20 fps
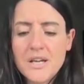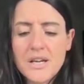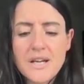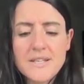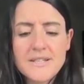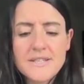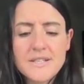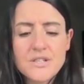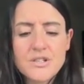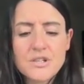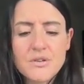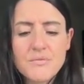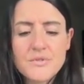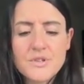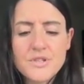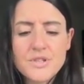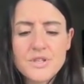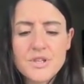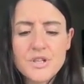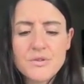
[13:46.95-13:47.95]
and did not
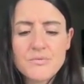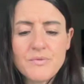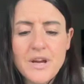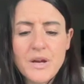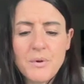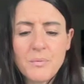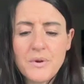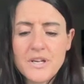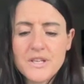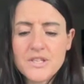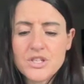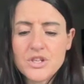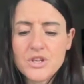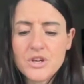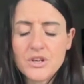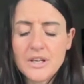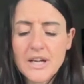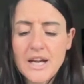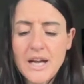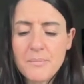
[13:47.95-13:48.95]
return right away to
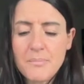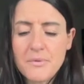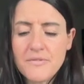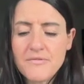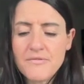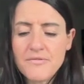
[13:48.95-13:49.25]
your cabin,